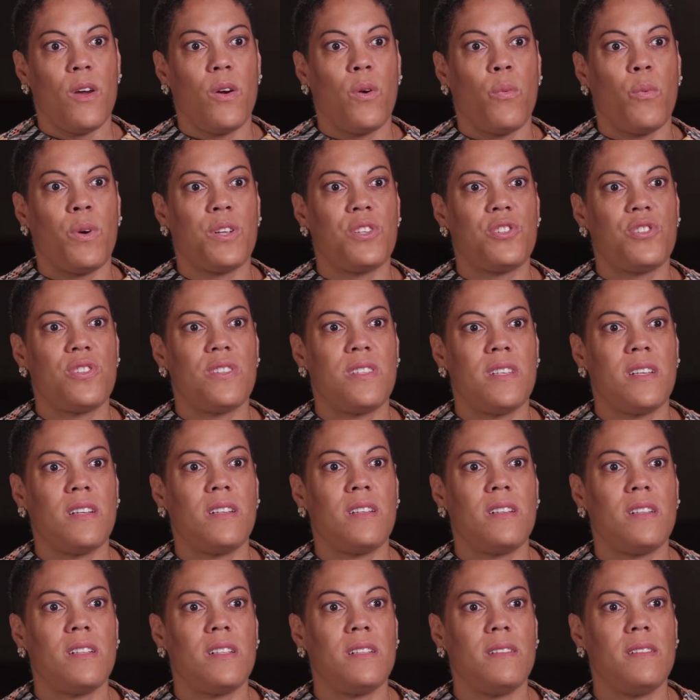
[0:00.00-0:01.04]
which
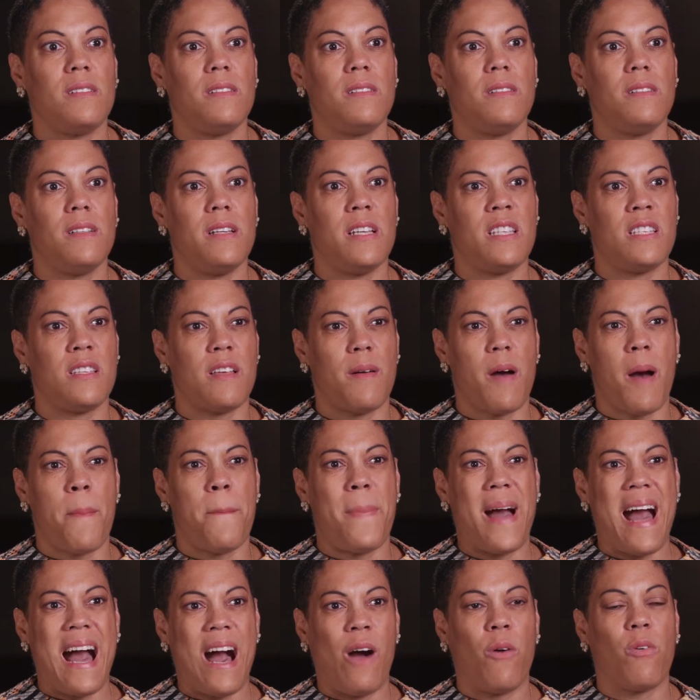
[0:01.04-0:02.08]
still is a
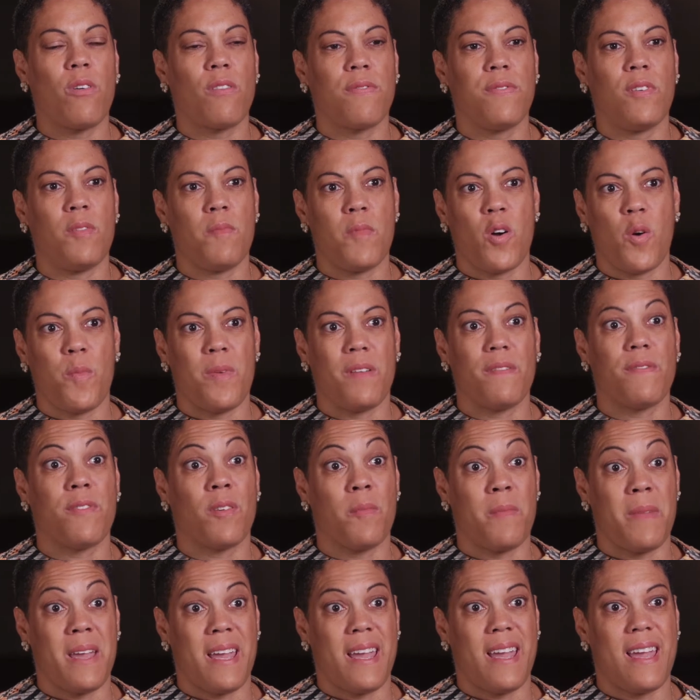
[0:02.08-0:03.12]
powerful moment for
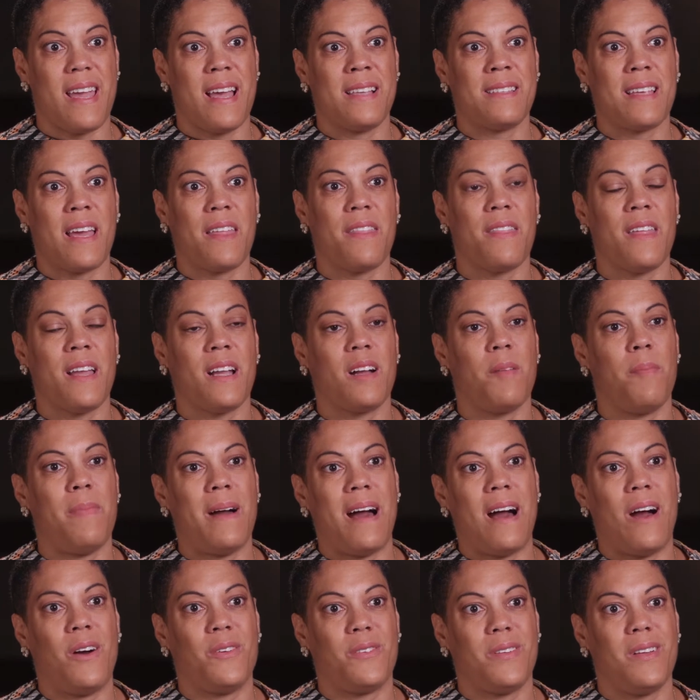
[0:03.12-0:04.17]
me as I think
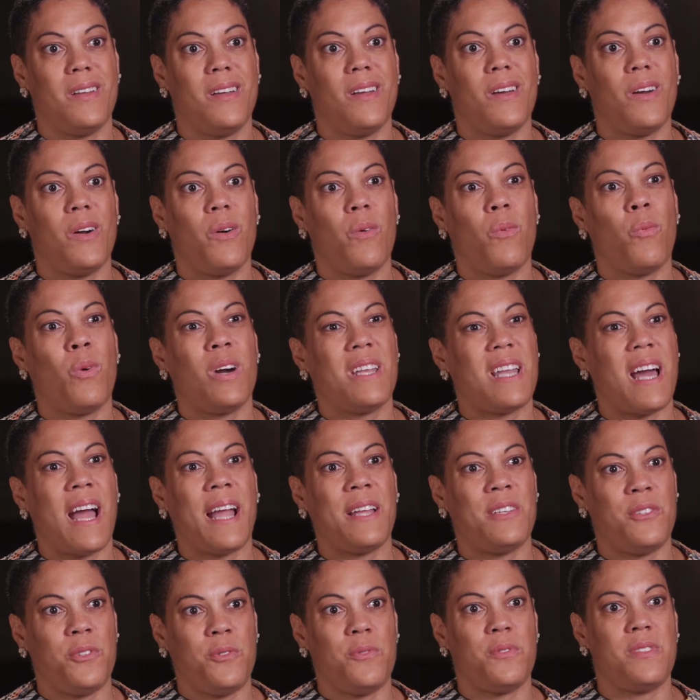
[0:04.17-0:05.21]
about what I
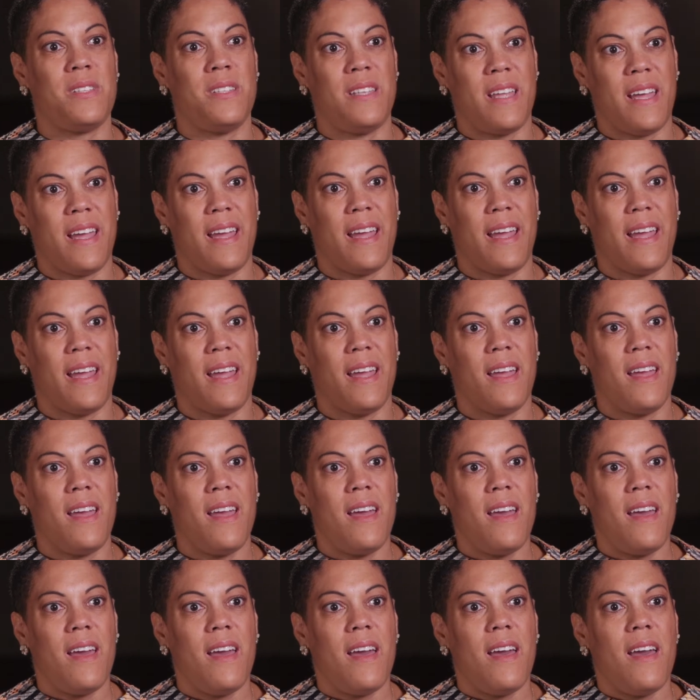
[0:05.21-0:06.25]
do today.
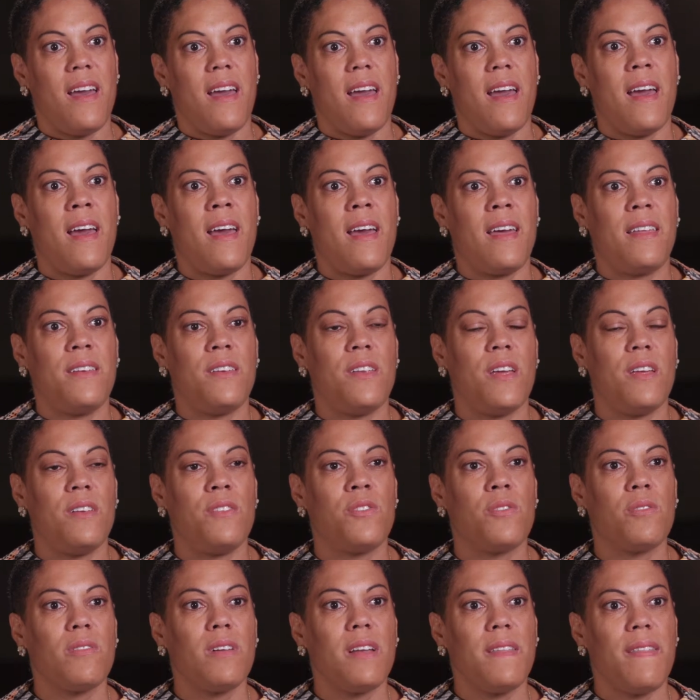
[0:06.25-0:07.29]
And
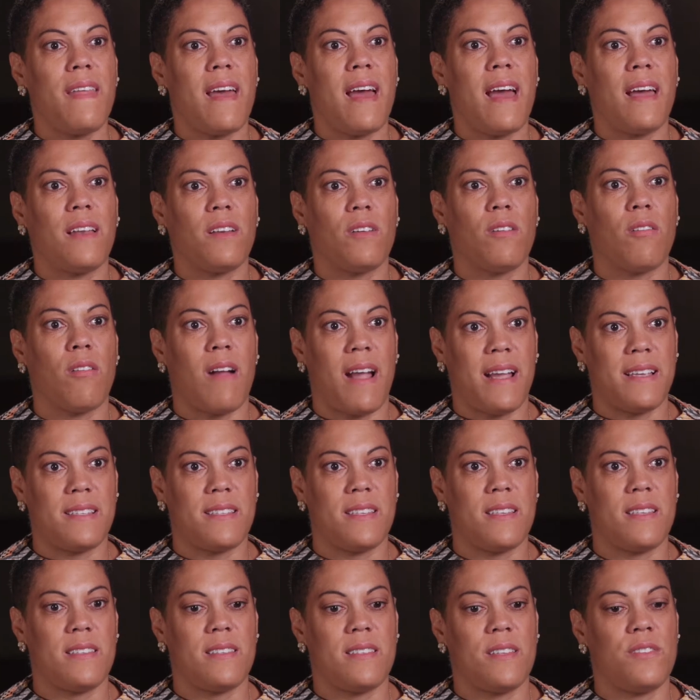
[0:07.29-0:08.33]
during that
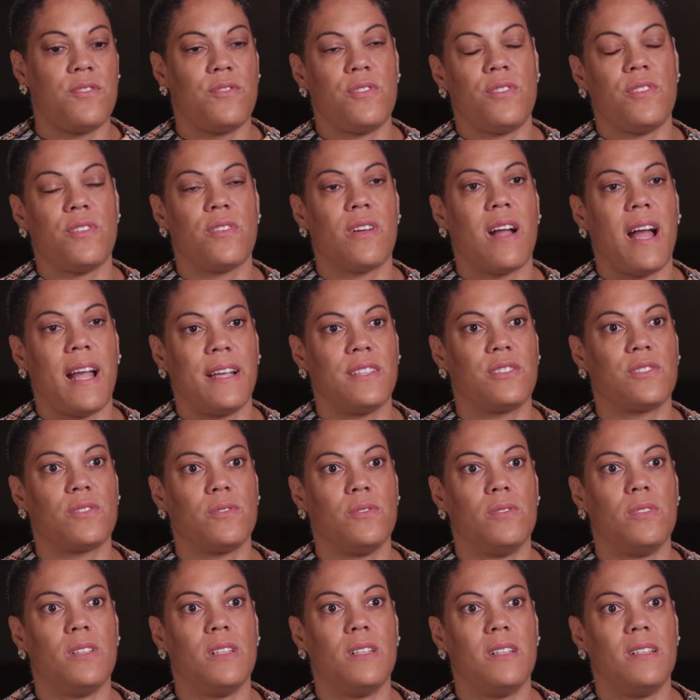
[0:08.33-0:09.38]
crisis in junior high
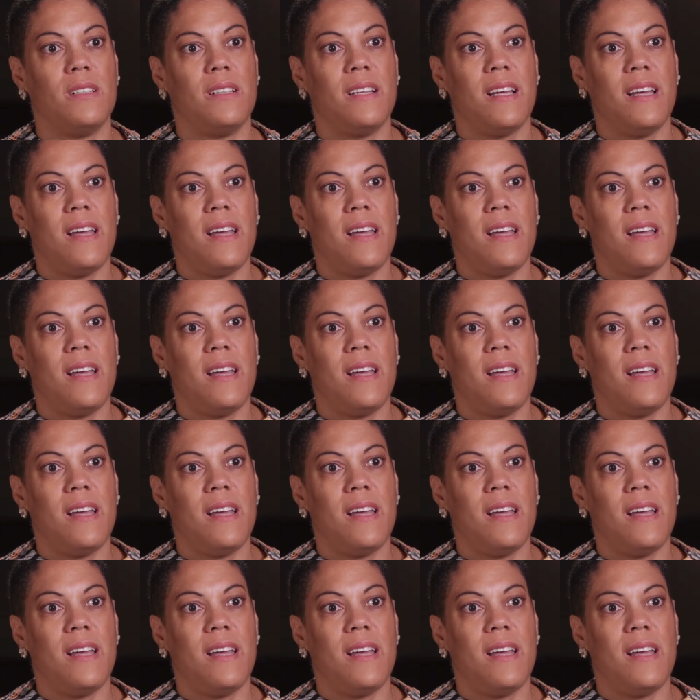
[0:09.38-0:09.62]
school,